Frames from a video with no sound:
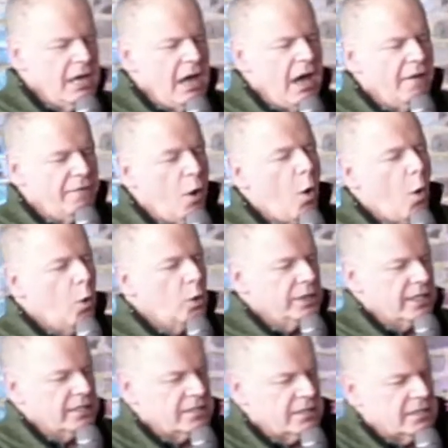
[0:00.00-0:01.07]
of
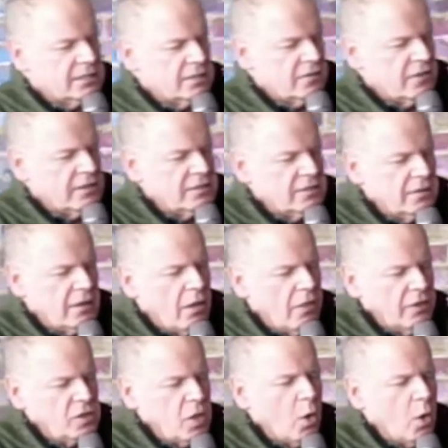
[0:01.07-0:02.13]
wholeness,
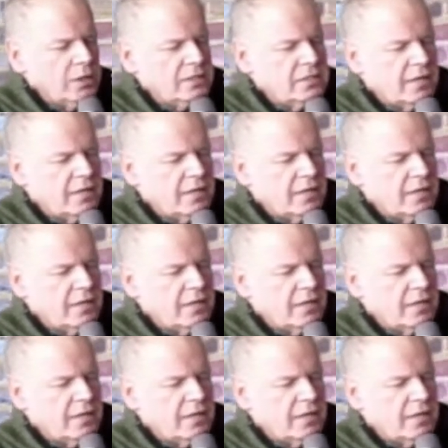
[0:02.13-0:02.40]
this wholeness